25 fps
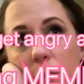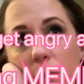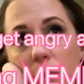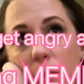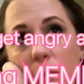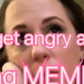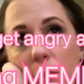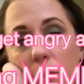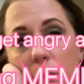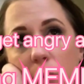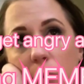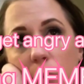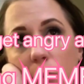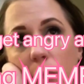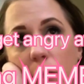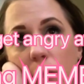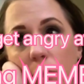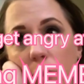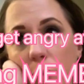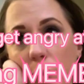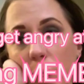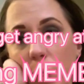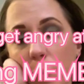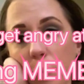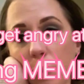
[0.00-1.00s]
that you would
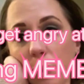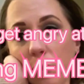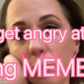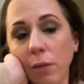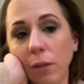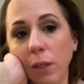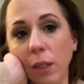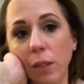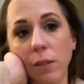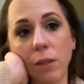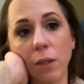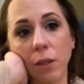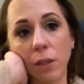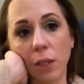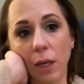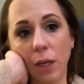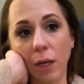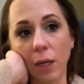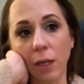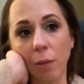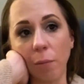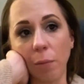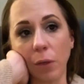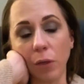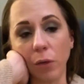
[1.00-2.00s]
interrupt and start
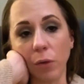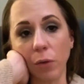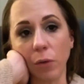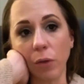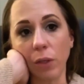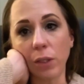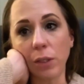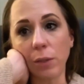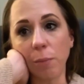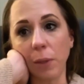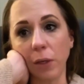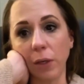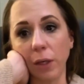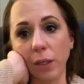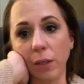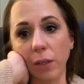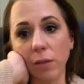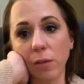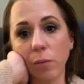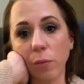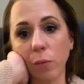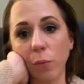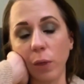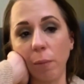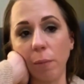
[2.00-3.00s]
talking about your own
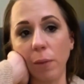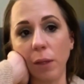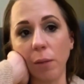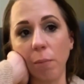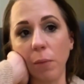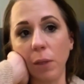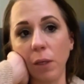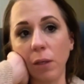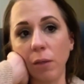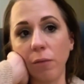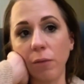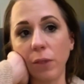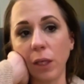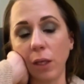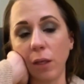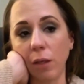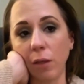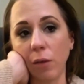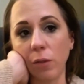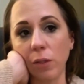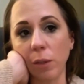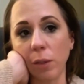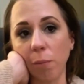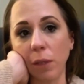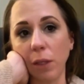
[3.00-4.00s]
experience when I'm in the middle of telling you
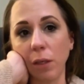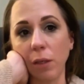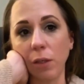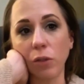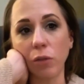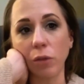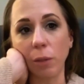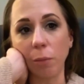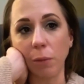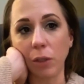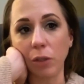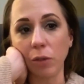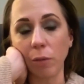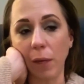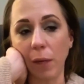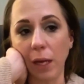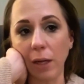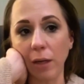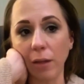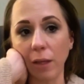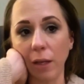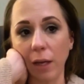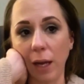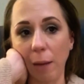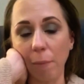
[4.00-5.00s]
something extremely traumatic
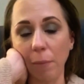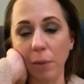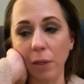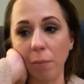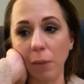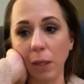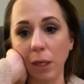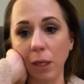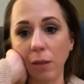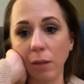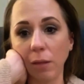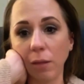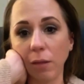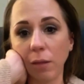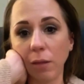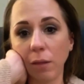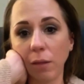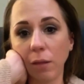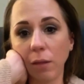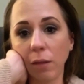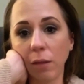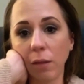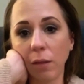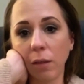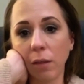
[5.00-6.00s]
that happened to me.
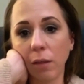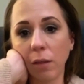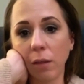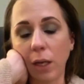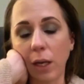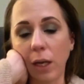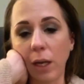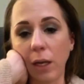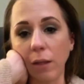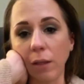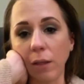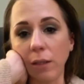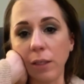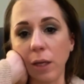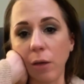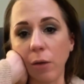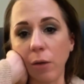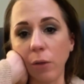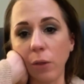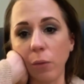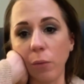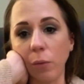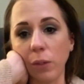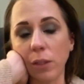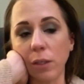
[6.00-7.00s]
I highly
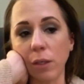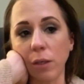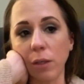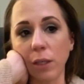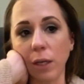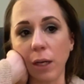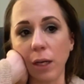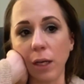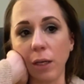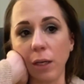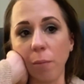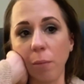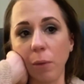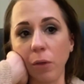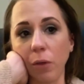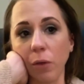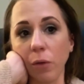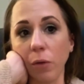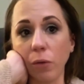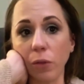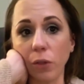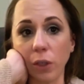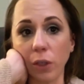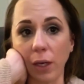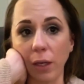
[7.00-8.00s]
doubt you would start talking about your
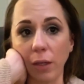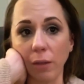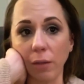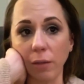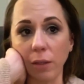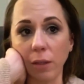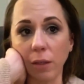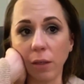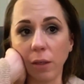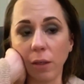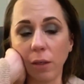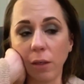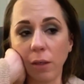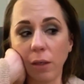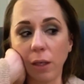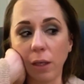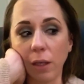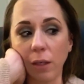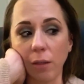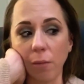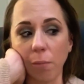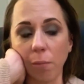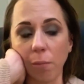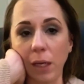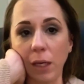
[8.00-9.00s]
own child
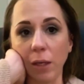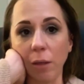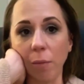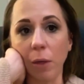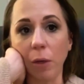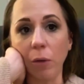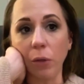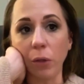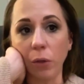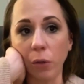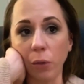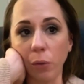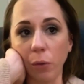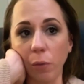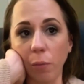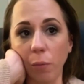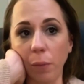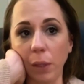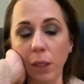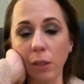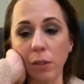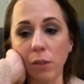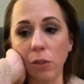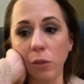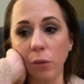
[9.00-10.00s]
and make it about you
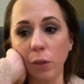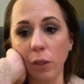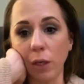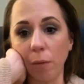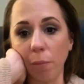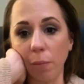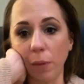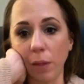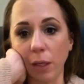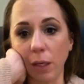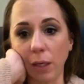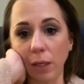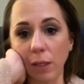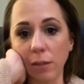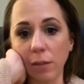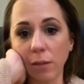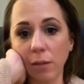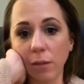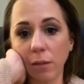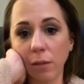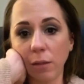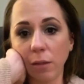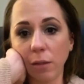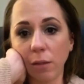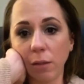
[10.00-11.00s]
because you can empathize.
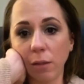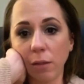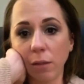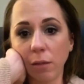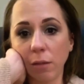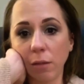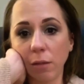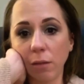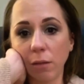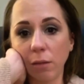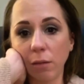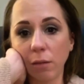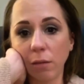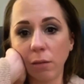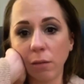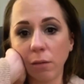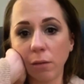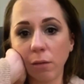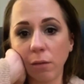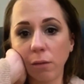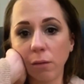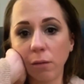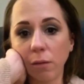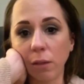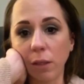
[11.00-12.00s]

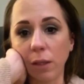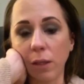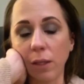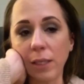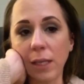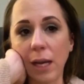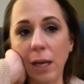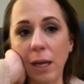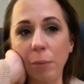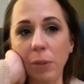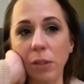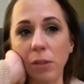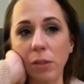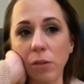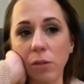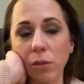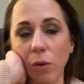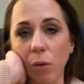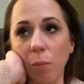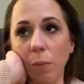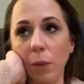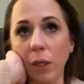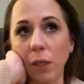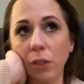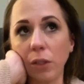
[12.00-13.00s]
And this happens so
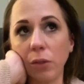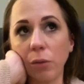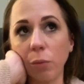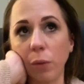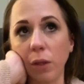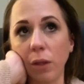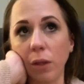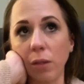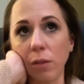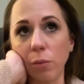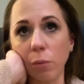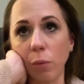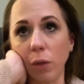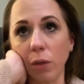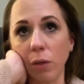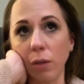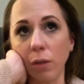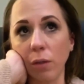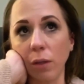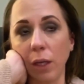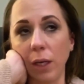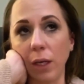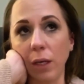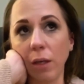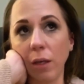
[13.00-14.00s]
much with this world.
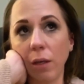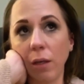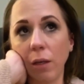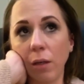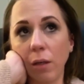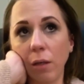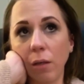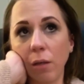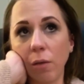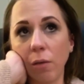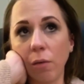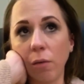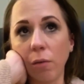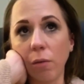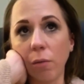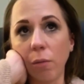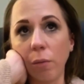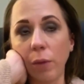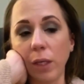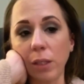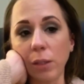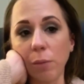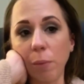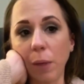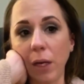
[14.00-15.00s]
Like, we
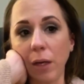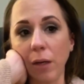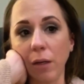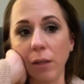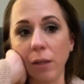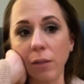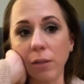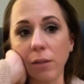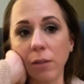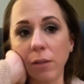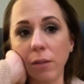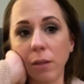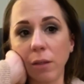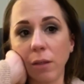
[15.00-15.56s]
as parents